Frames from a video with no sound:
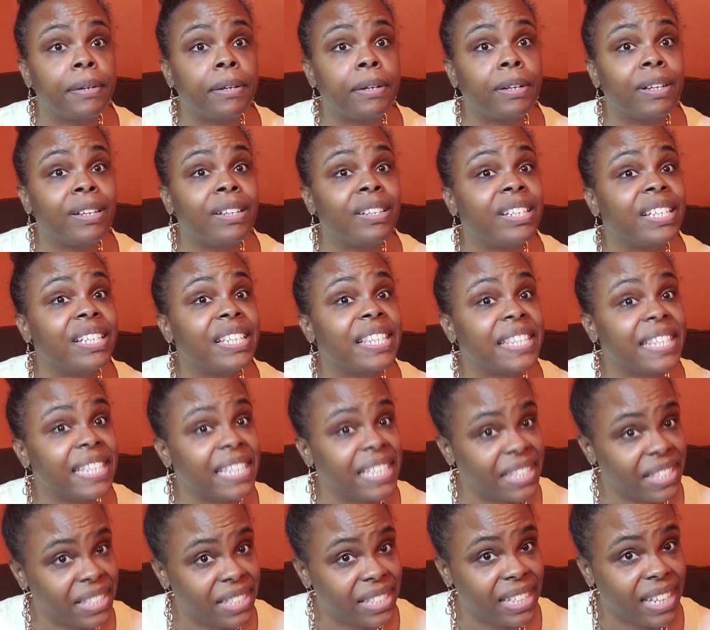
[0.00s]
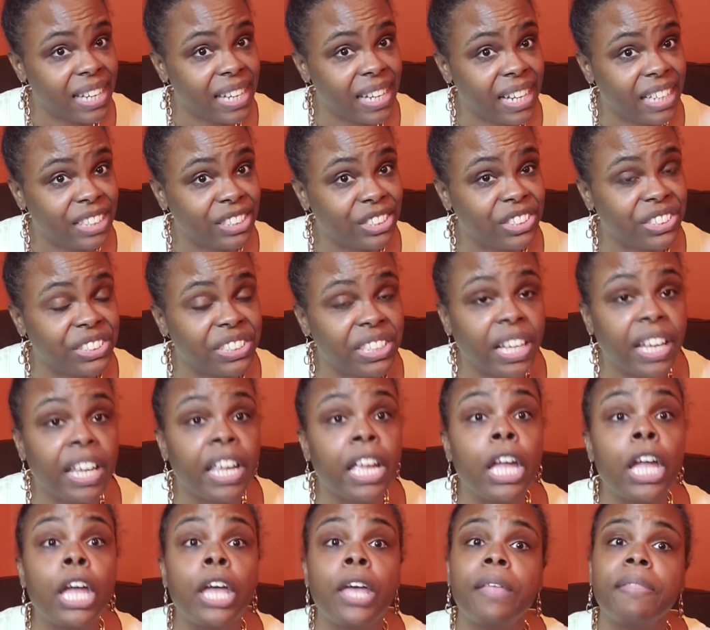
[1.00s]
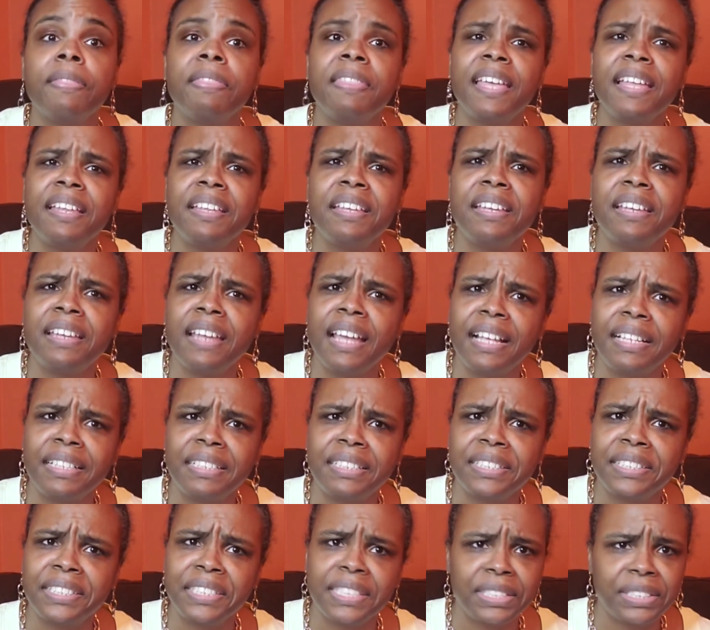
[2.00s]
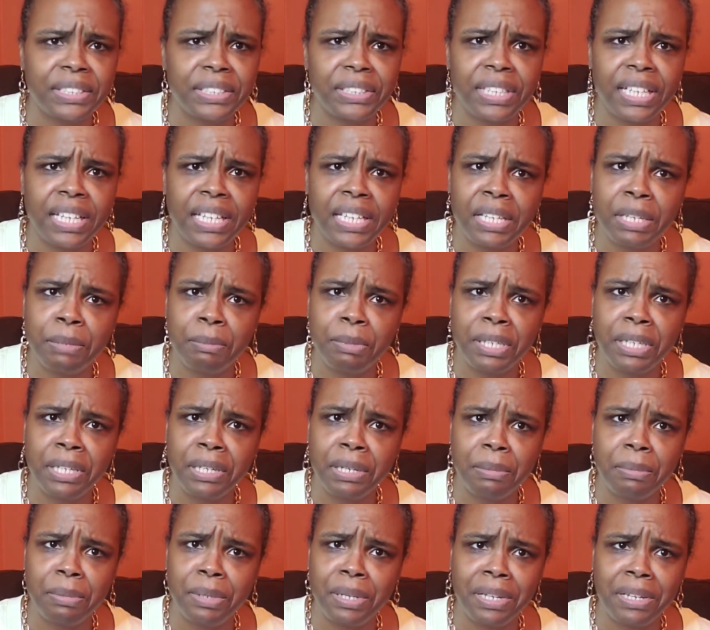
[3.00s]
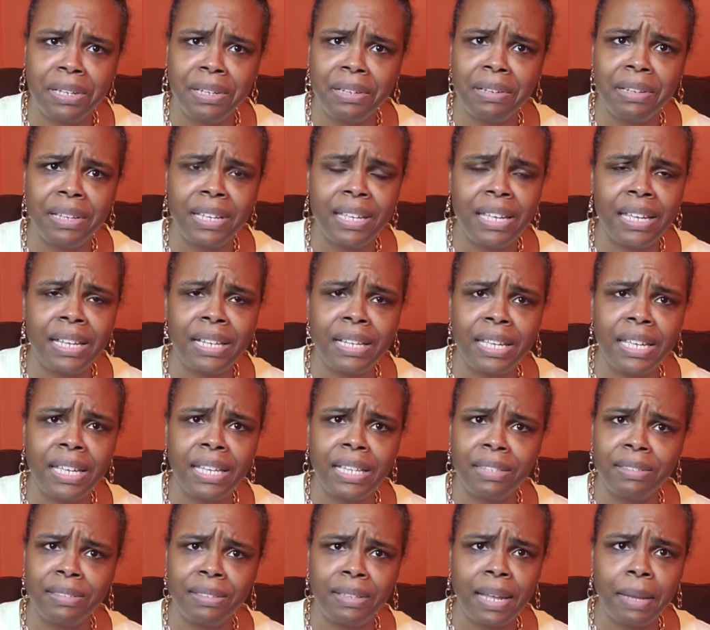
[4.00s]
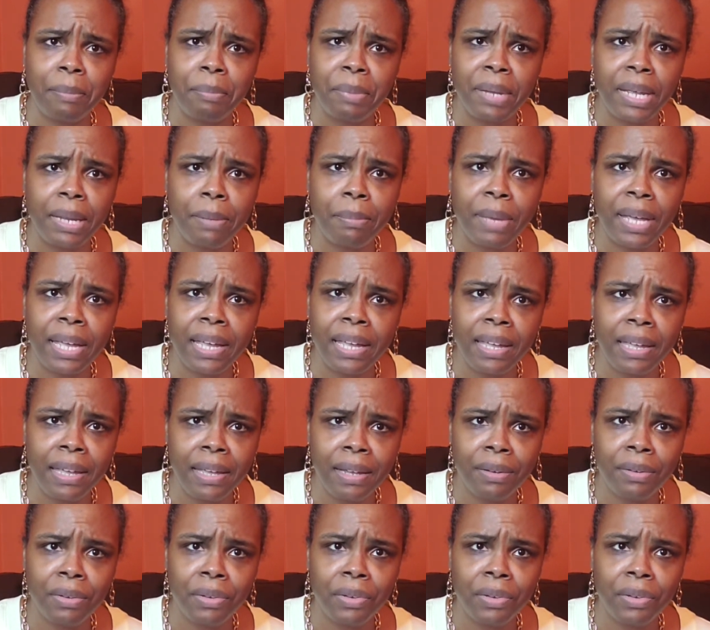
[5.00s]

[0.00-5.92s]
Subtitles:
necessitate, I should say. That did not necessitate him to get up there and slap that man.